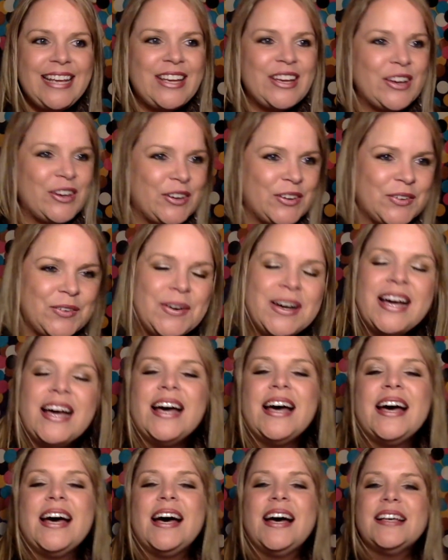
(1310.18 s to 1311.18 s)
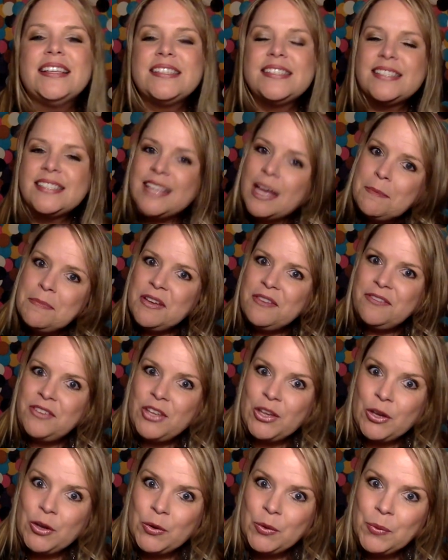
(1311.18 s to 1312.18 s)
Anywho, some of
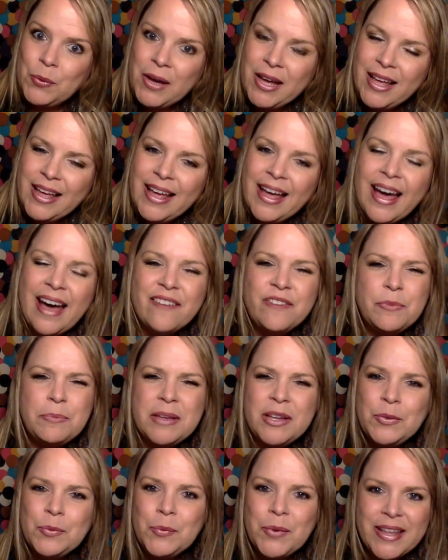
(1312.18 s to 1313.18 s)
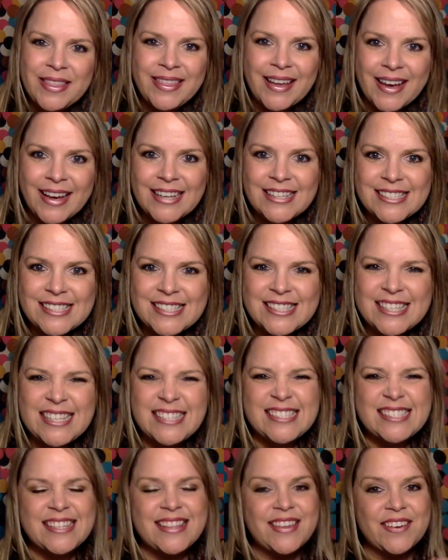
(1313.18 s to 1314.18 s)
you have been with us
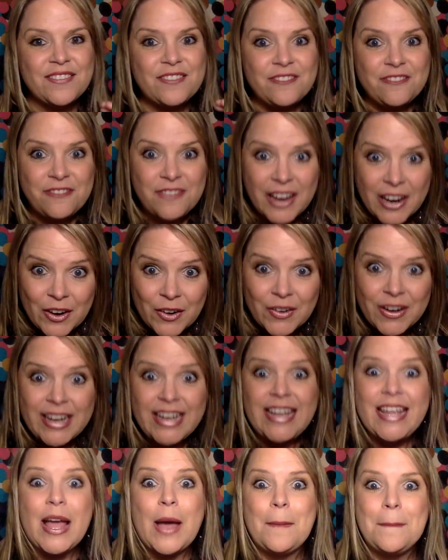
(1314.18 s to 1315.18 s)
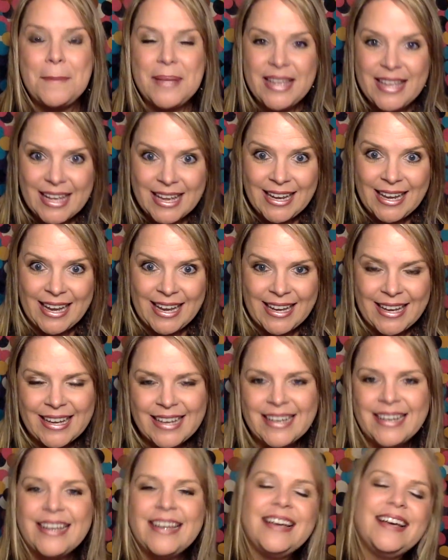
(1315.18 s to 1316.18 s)
since the very beginning,
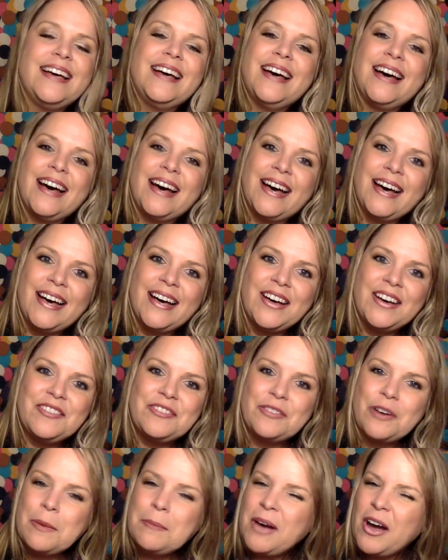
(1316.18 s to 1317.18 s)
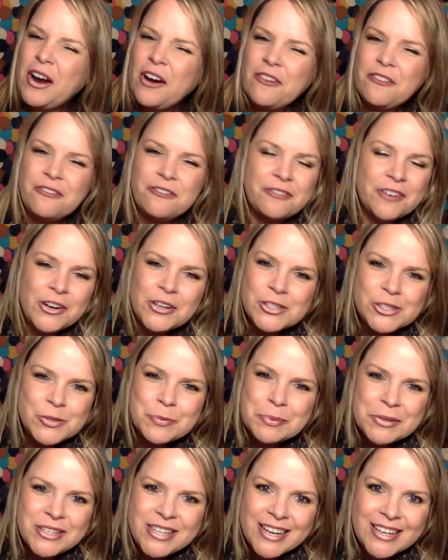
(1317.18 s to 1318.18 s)
uh, from our first
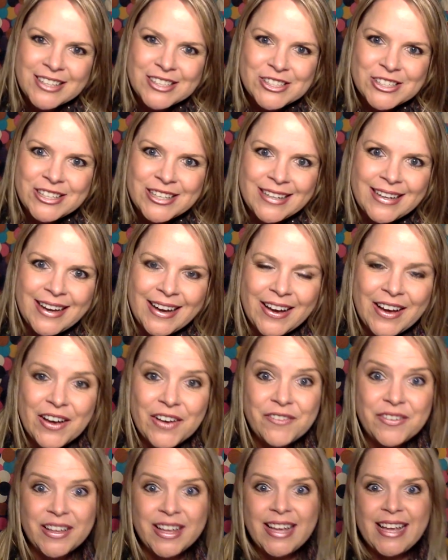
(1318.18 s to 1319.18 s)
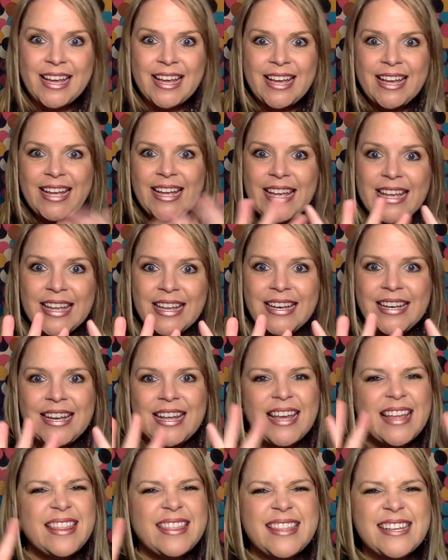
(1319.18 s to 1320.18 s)
production of In
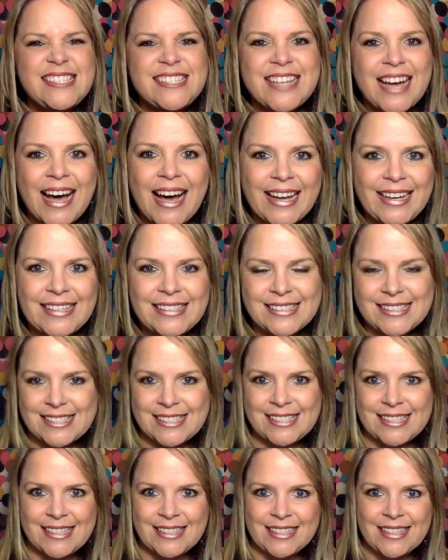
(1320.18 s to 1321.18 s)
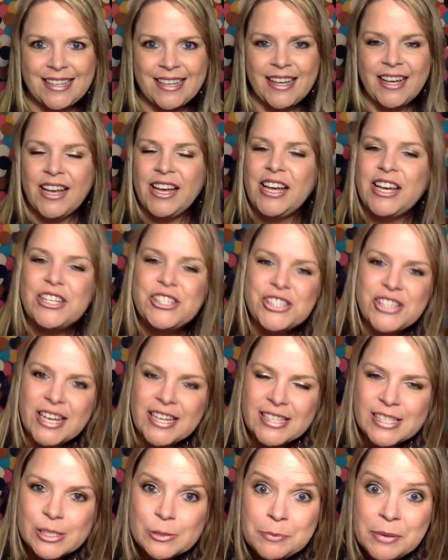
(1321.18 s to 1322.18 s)
the Tights, a
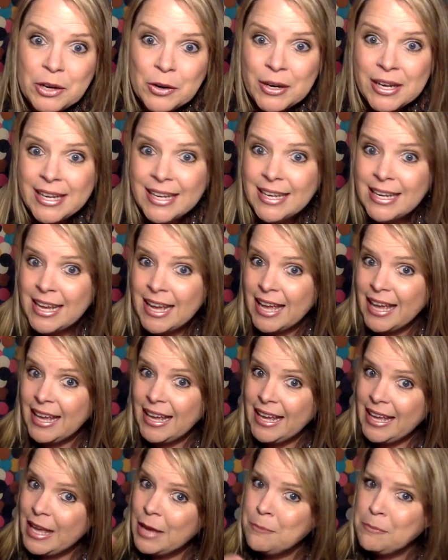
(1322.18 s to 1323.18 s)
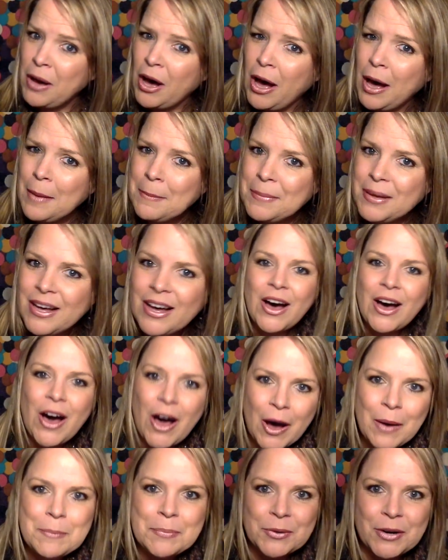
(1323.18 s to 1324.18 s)
Shakespearean hip hop
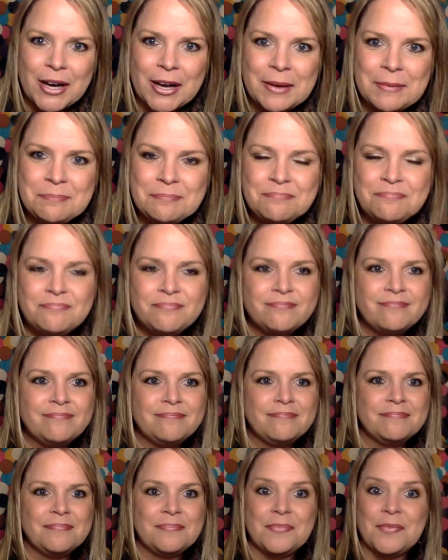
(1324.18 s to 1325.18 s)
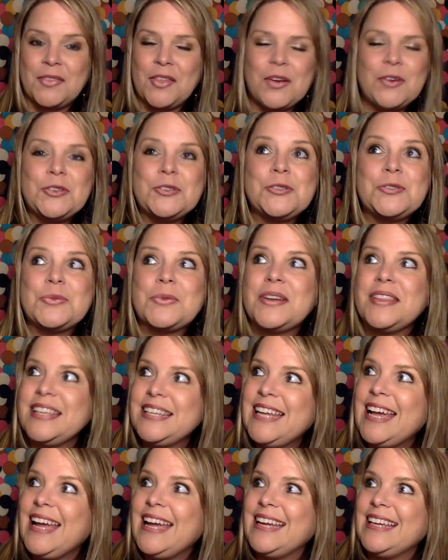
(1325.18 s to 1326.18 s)
opera those were the
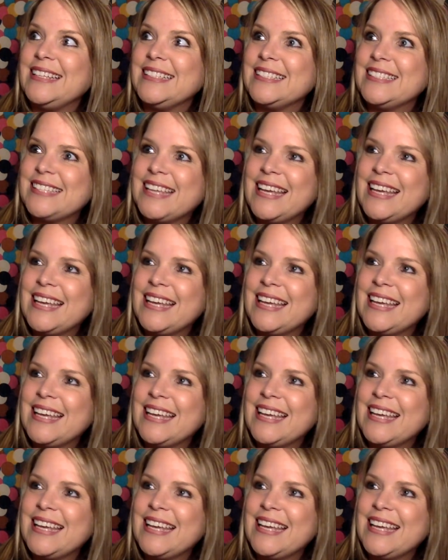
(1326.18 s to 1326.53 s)
days.